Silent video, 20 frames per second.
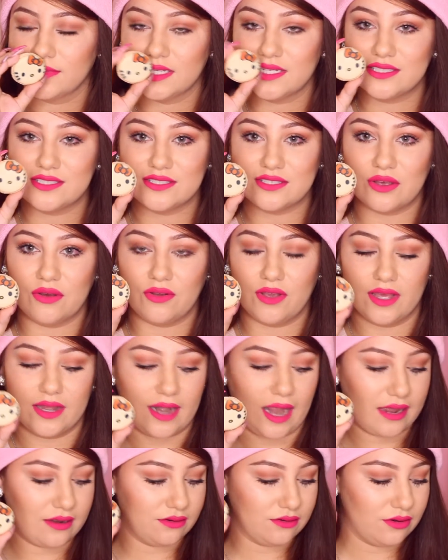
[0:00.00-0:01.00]
so good.
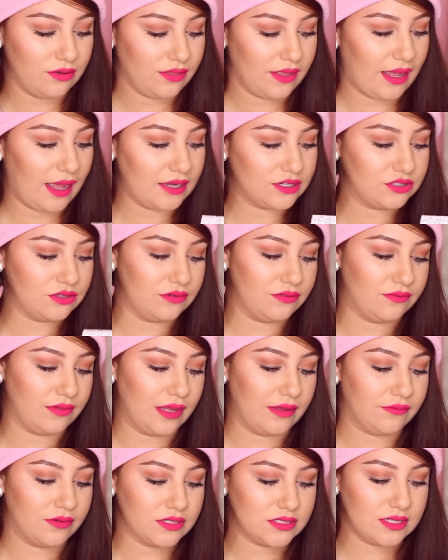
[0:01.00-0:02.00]
I don't know the actual
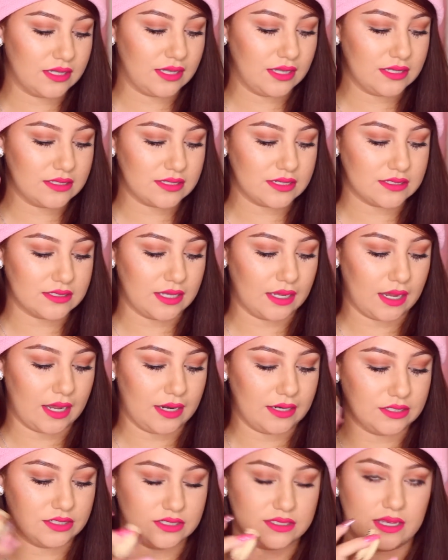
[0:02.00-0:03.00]
flavors of these because they
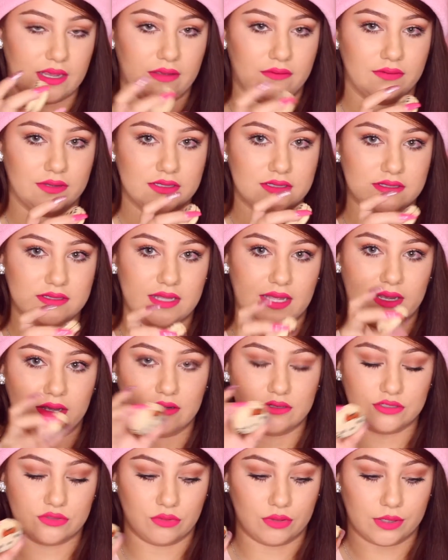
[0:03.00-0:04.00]
kind of just gave us like
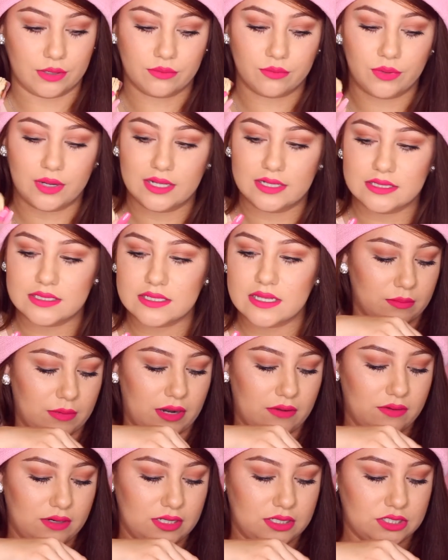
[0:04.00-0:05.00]
assorted ones. I'm
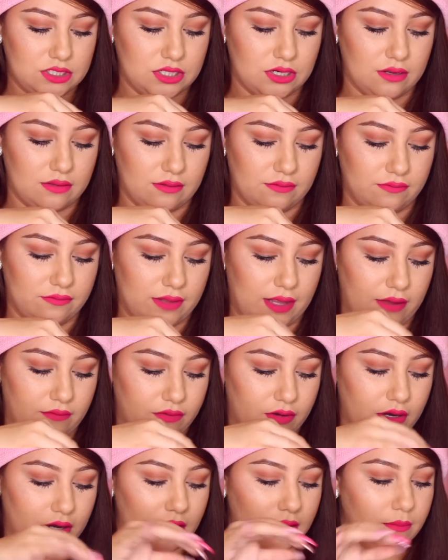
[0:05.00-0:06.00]
not really sure on the
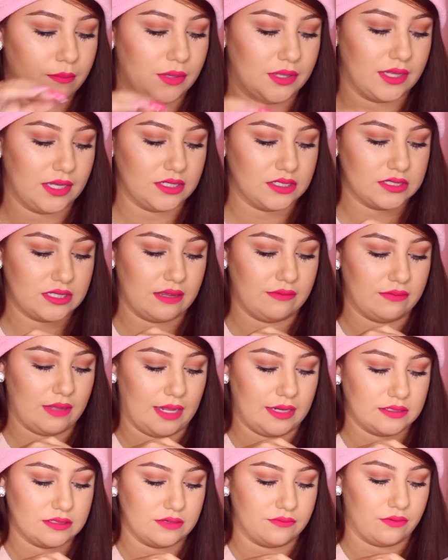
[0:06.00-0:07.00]
flavor, but they just have
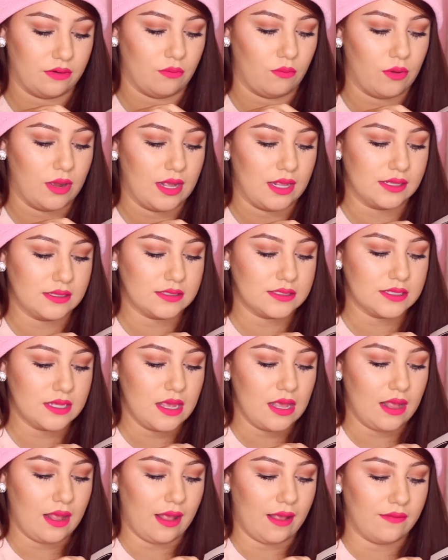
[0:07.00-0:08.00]
like different ones,
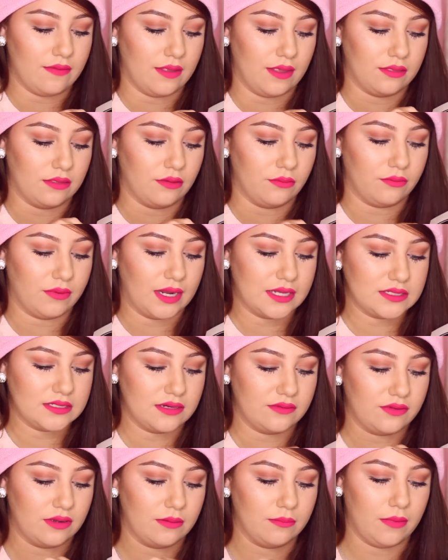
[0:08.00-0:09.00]
and then the rest
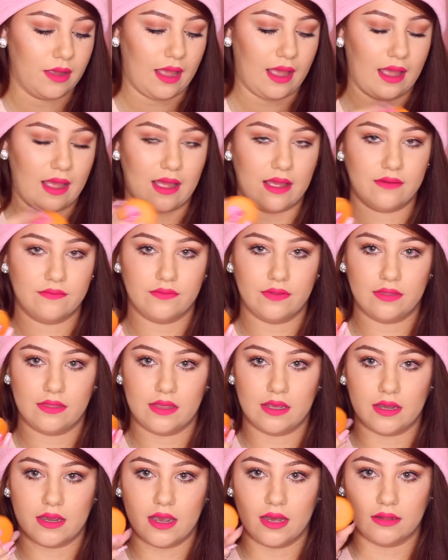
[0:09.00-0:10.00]
of them have
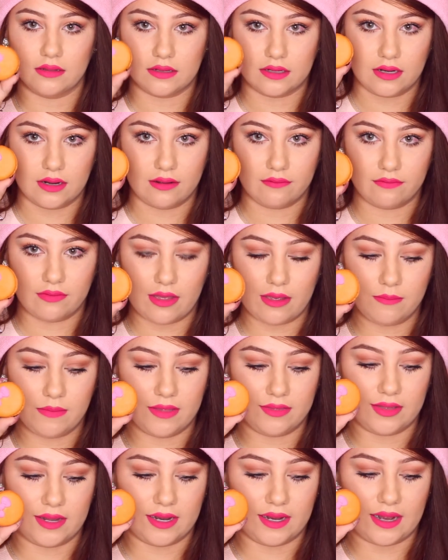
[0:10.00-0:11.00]
the color of them,
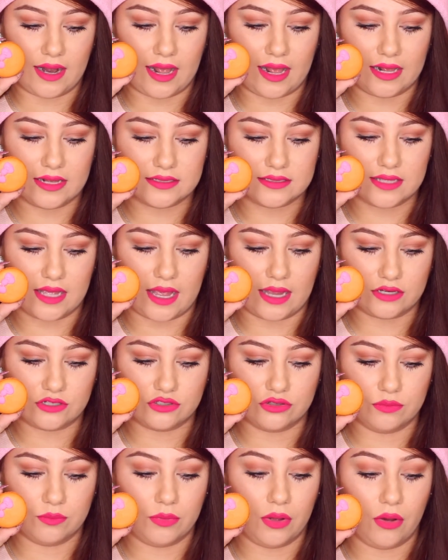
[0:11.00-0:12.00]
and then it has the
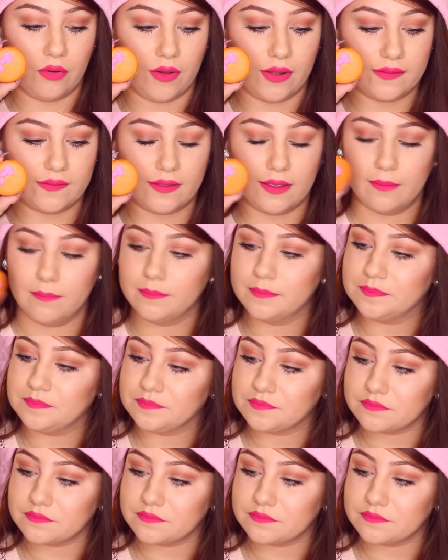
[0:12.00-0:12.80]
actual bow on them,